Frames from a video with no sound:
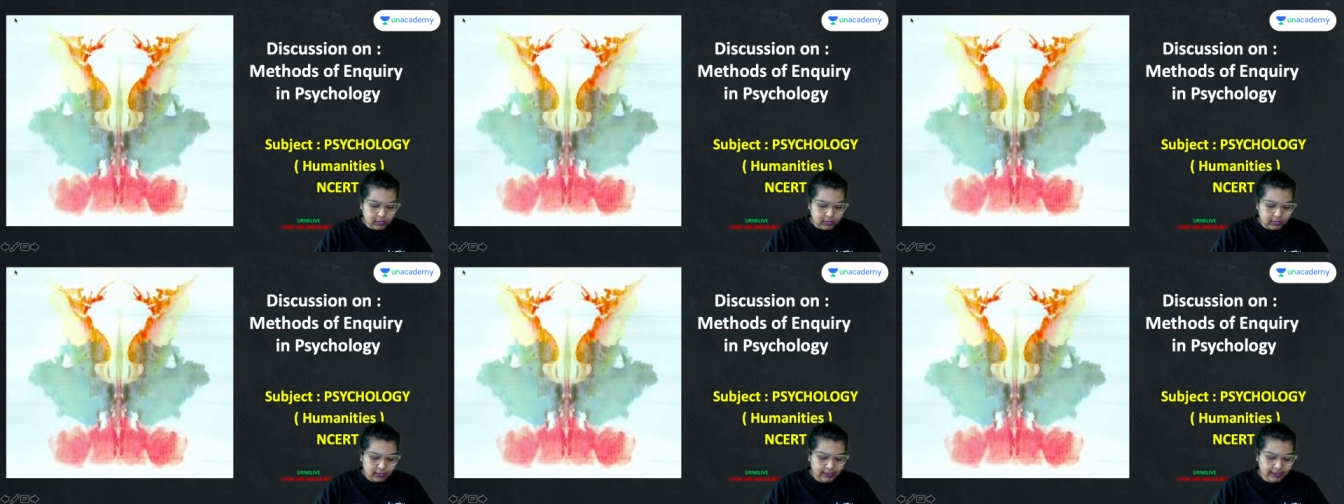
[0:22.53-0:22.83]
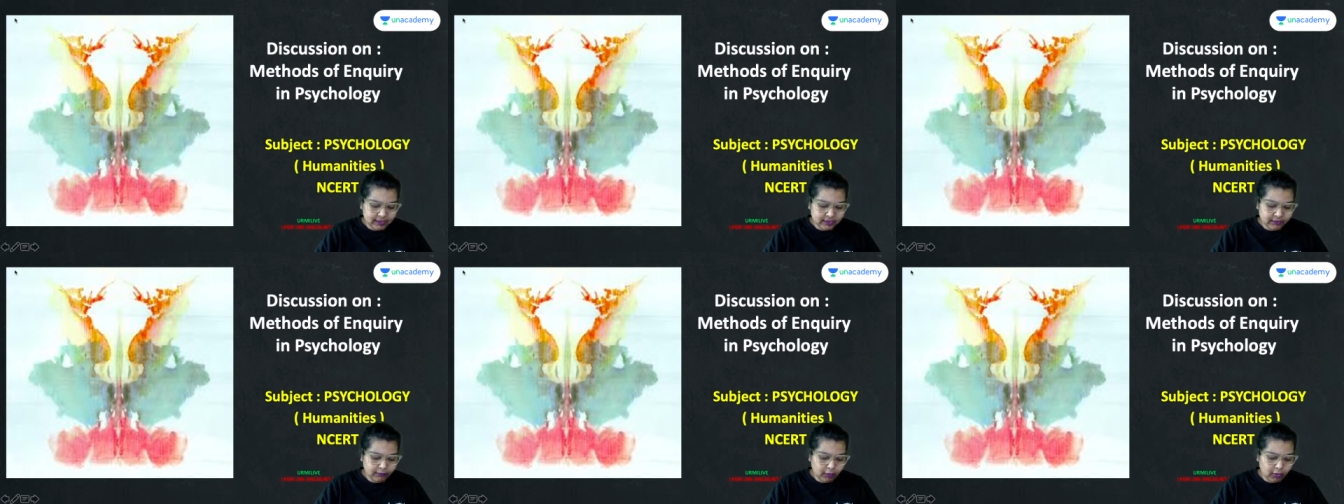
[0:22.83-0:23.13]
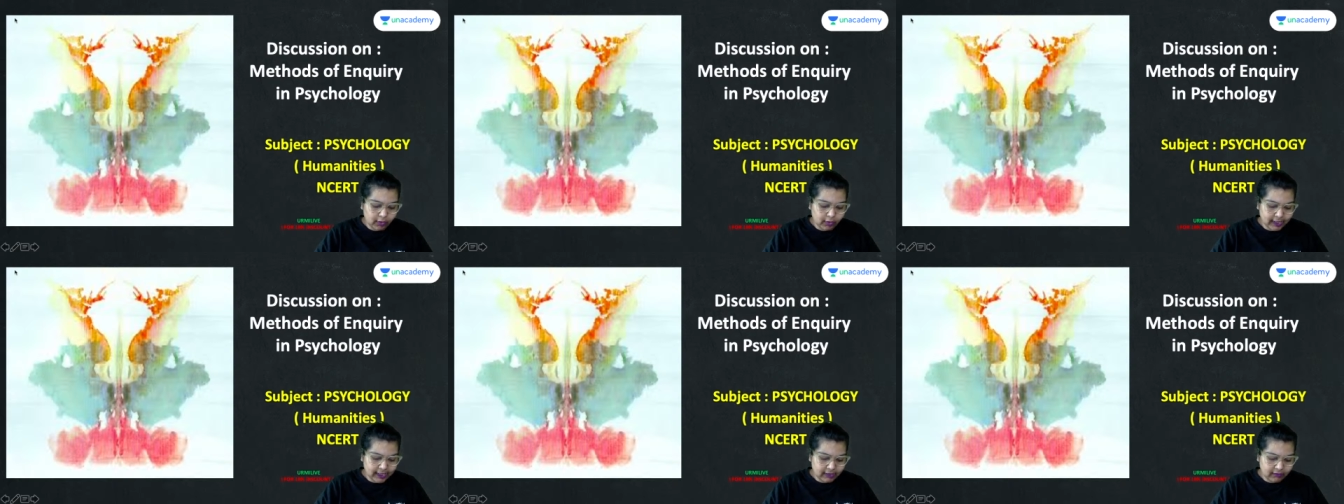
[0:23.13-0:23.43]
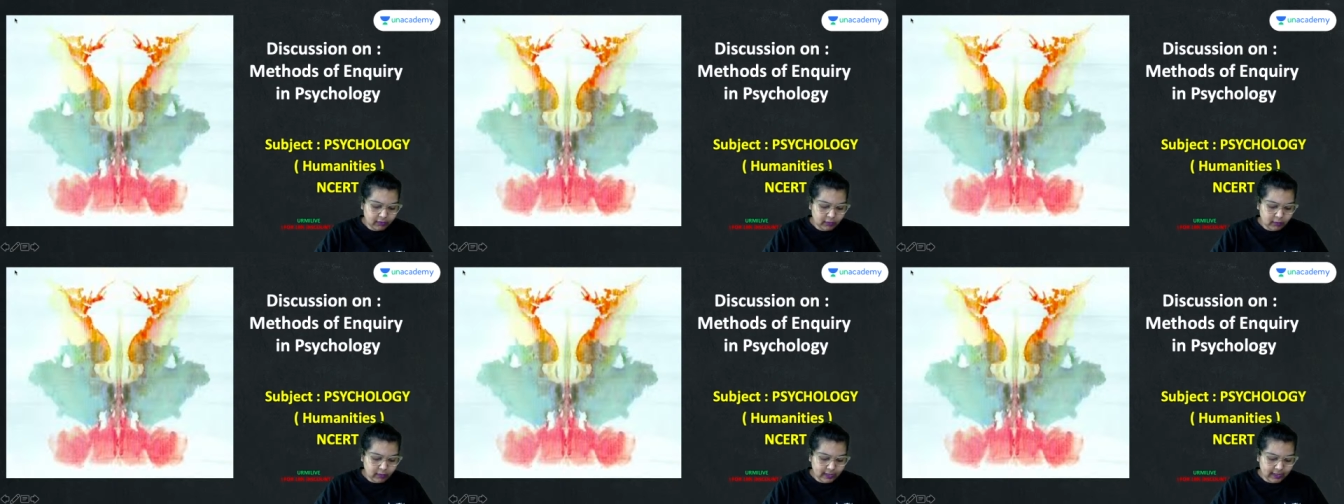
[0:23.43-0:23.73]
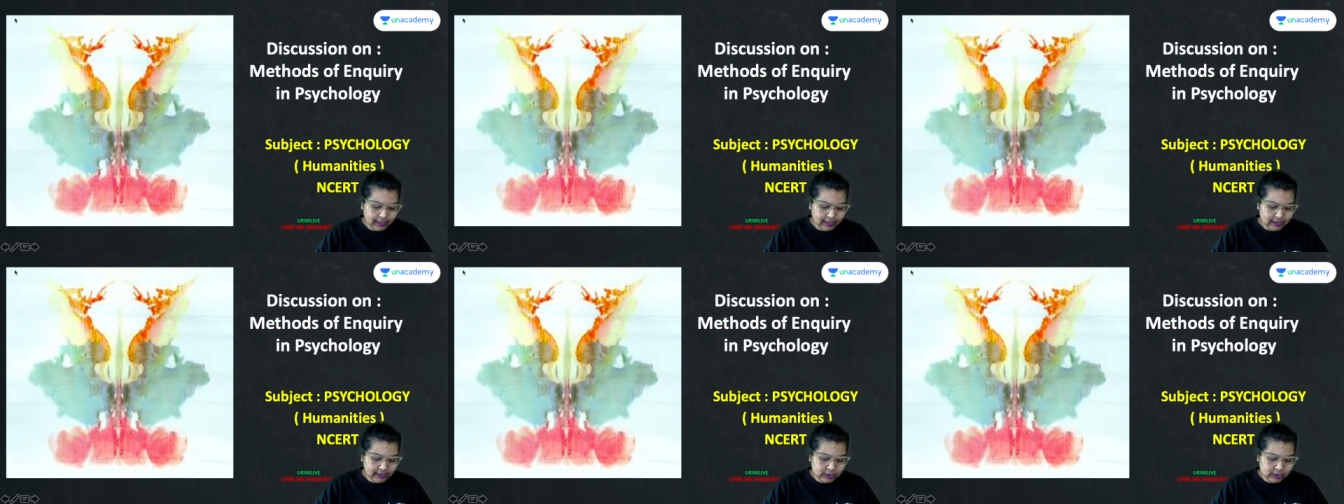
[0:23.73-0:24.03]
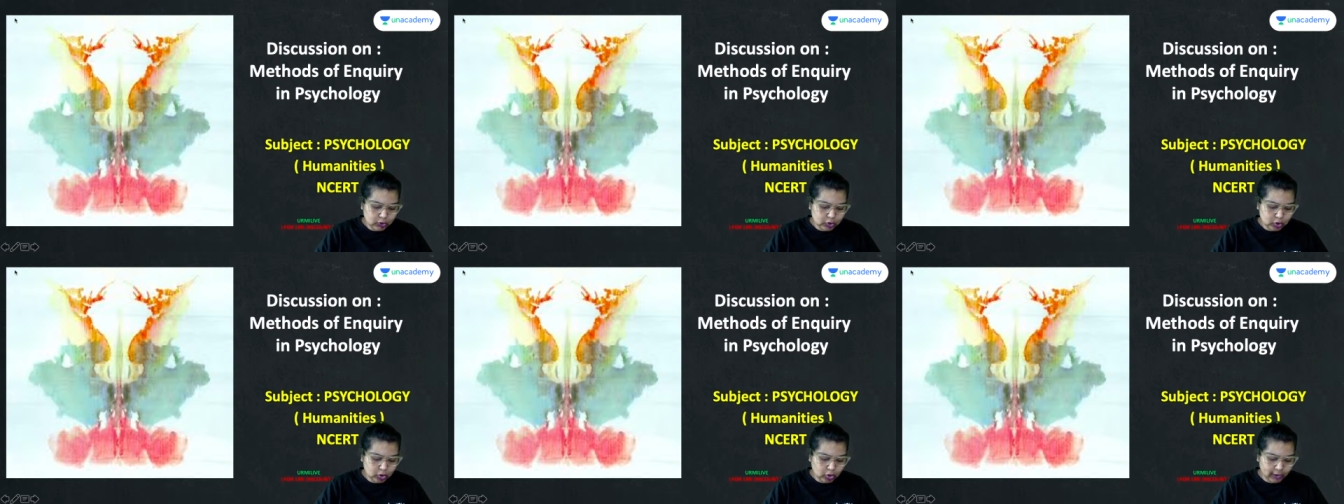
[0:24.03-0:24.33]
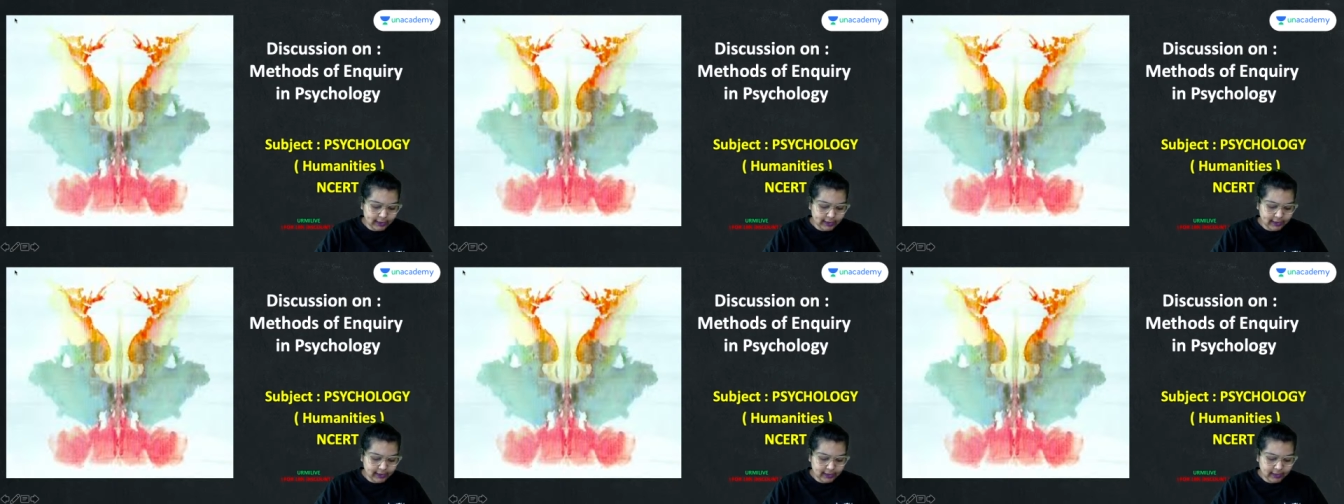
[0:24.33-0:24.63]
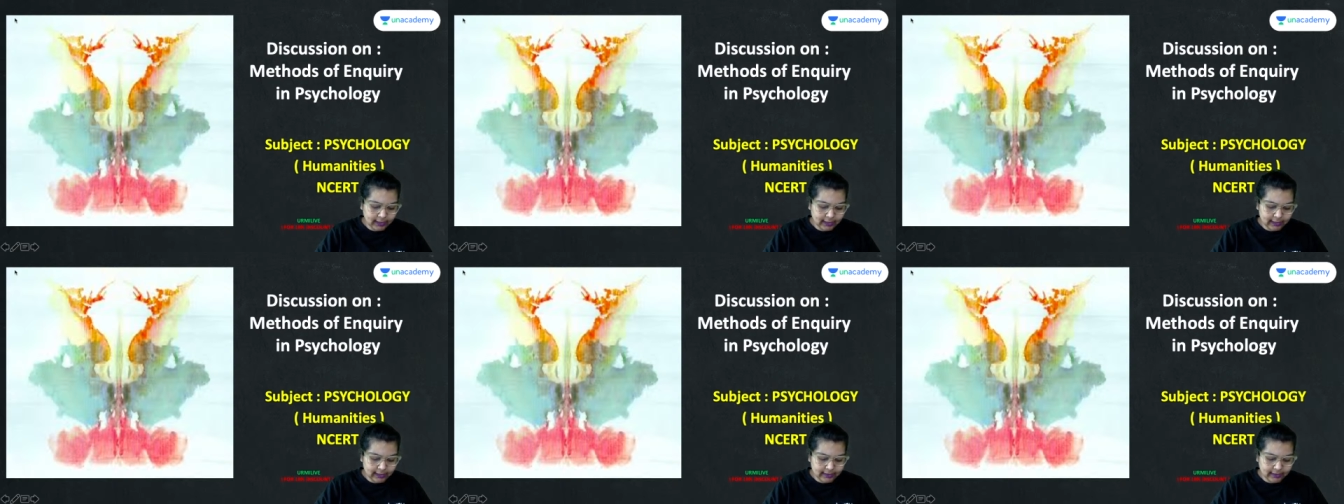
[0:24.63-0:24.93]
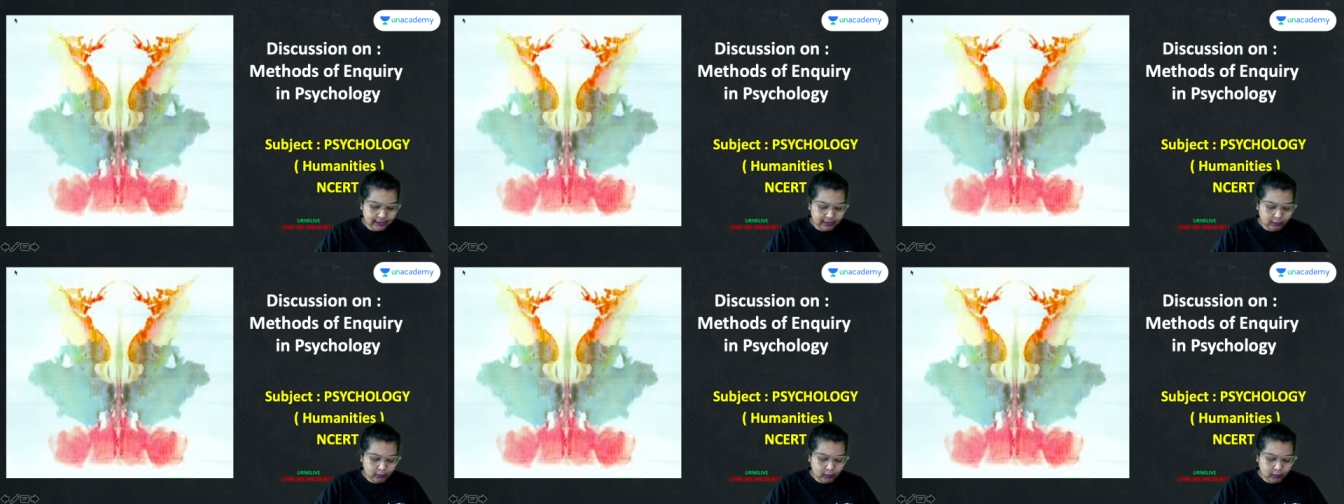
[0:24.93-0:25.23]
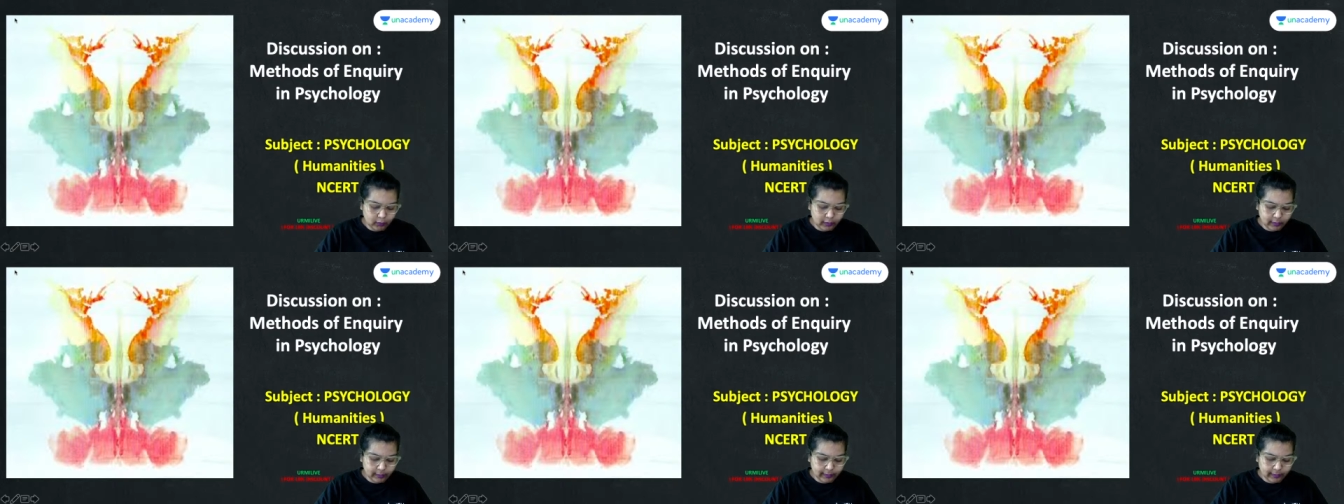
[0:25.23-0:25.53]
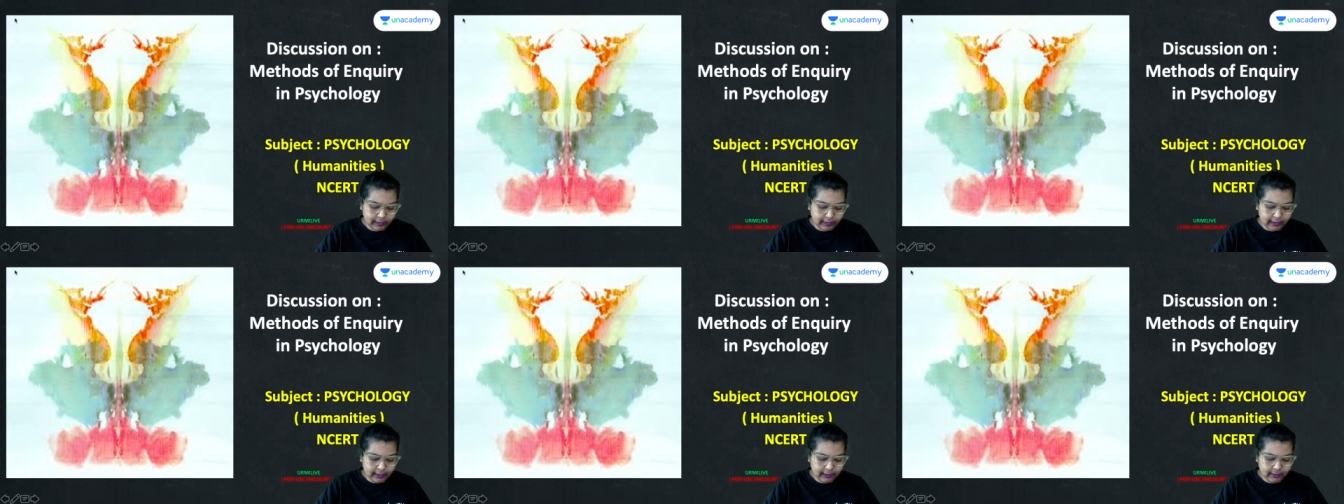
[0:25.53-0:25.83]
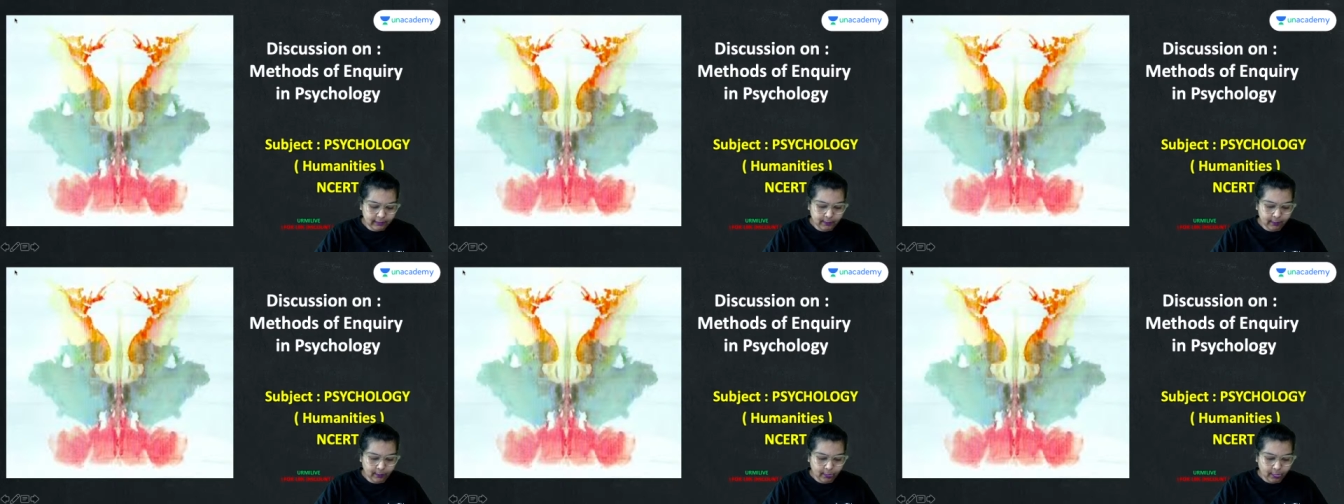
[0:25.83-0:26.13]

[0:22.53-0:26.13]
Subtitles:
Let's for everyone else to join in and then we will begin.